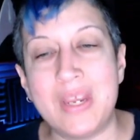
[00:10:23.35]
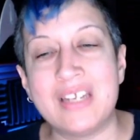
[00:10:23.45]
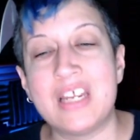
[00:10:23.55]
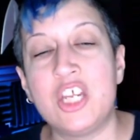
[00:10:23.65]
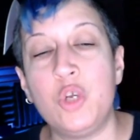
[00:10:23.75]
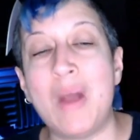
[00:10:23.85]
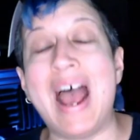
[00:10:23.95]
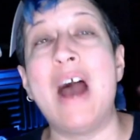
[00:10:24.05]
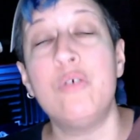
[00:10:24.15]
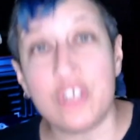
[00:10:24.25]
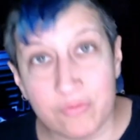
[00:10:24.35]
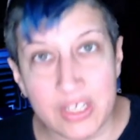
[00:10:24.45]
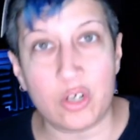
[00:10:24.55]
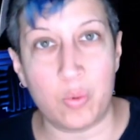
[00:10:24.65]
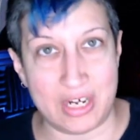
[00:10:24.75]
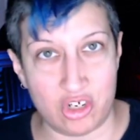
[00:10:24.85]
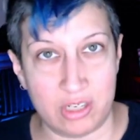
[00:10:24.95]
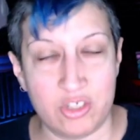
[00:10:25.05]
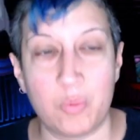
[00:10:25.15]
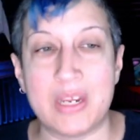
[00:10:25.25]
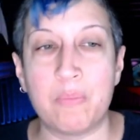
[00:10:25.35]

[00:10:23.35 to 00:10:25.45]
So we can take you out of the equation.